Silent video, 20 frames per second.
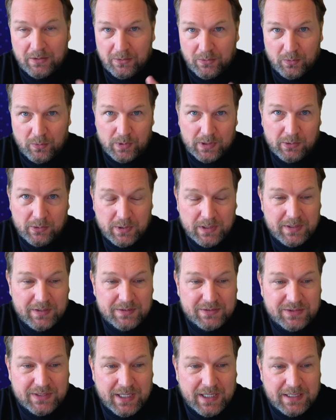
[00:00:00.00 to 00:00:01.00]
What I wanted to
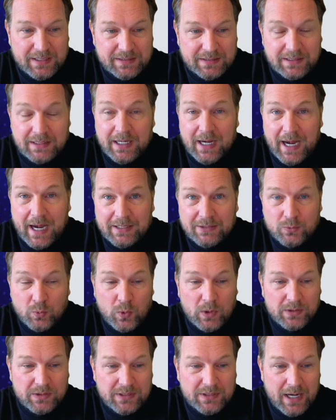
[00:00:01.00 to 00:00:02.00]
say is it has
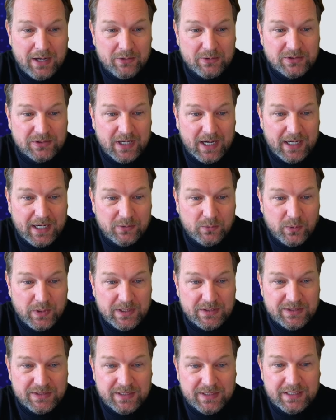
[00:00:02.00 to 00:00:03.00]
one downside, which
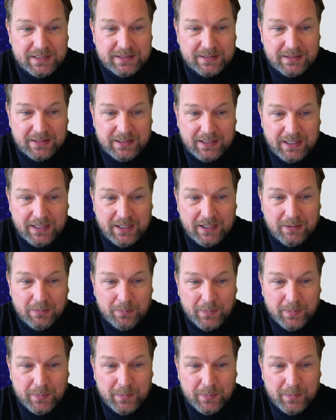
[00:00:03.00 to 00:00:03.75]
says here,